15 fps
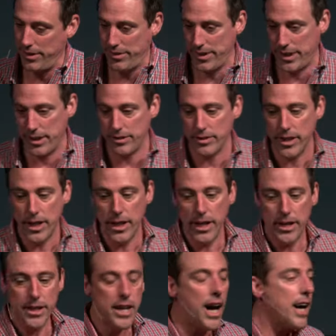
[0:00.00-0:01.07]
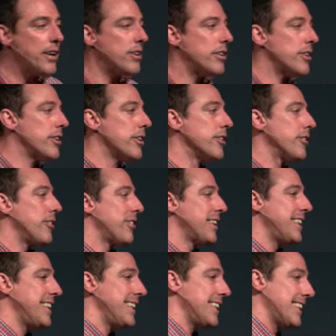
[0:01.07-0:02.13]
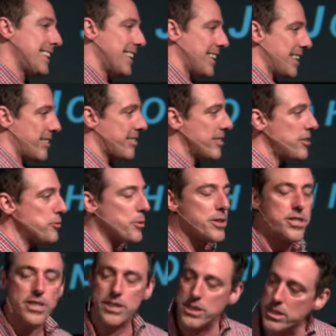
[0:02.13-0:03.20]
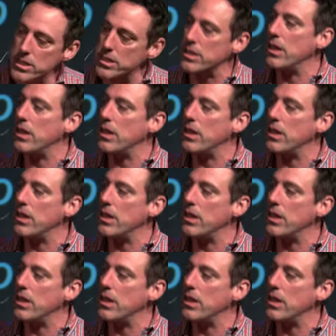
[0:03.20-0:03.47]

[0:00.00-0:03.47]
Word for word: things, not earthly things. This is where Jesus is